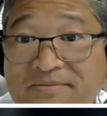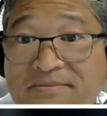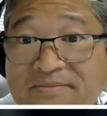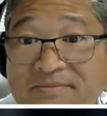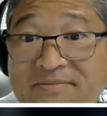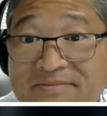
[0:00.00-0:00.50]

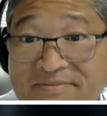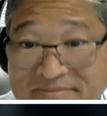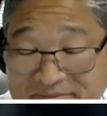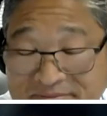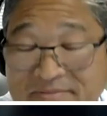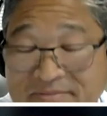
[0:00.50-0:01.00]

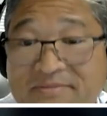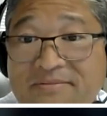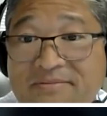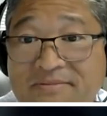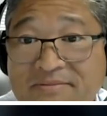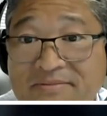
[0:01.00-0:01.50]

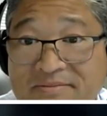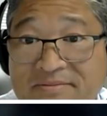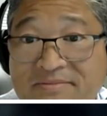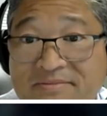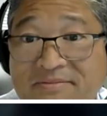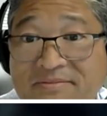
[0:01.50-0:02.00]

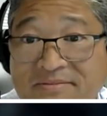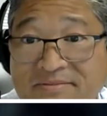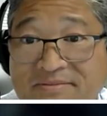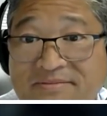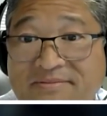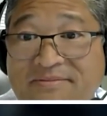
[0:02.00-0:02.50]

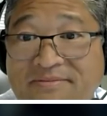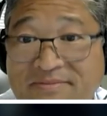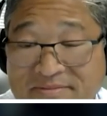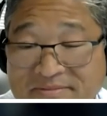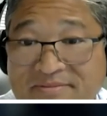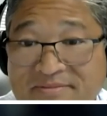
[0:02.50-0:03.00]

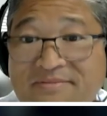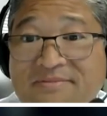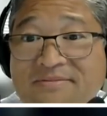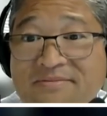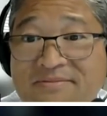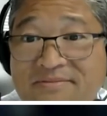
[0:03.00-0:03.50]

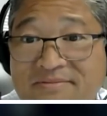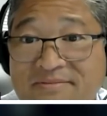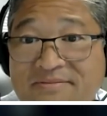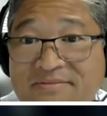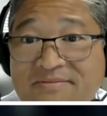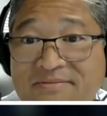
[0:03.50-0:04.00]

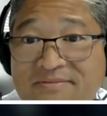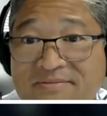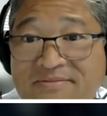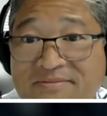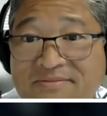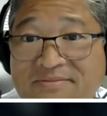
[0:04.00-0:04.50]

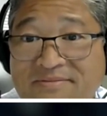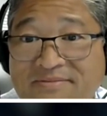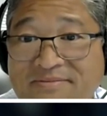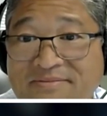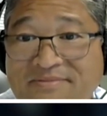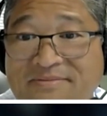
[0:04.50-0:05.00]

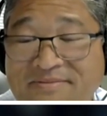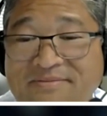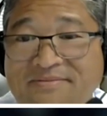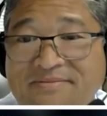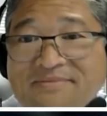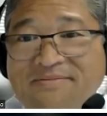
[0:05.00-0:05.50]

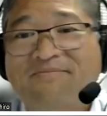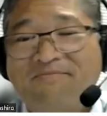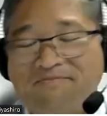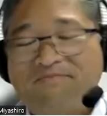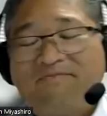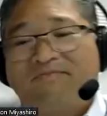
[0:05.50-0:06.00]
The person shown says nothing.